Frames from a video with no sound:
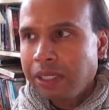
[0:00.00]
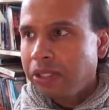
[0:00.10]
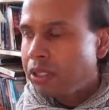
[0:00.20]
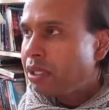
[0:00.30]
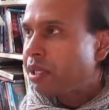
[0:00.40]

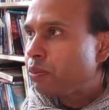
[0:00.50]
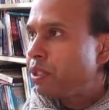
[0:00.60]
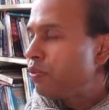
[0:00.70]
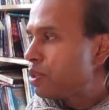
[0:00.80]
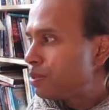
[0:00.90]
You know, like
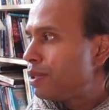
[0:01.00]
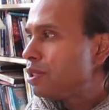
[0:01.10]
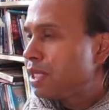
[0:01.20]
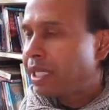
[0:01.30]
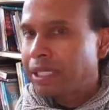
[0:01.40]
when you're
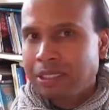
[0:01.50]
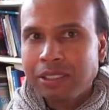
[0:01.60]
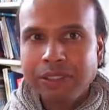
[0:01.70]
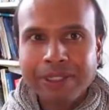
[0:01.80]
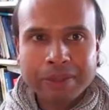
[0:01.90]
spiritually
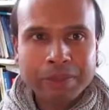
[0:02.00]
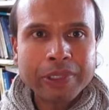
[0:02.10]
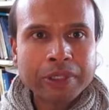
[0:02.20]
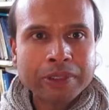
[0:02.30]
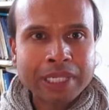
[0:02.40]
connected, like
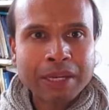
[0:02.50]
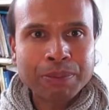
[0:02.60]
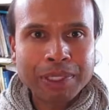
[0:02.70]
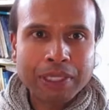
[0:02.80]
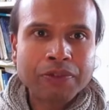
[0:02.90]
miracles are
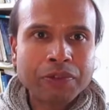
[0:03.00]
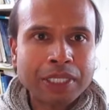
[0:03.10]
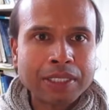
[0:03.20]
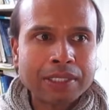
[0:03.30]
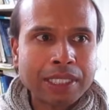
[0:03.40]
happening left,
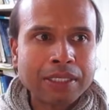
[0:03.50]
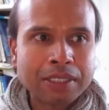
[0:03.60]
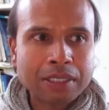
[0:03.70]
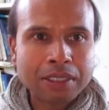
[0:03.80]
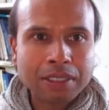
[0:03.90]
right, and
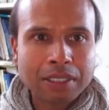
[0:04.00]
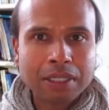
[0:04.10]
center.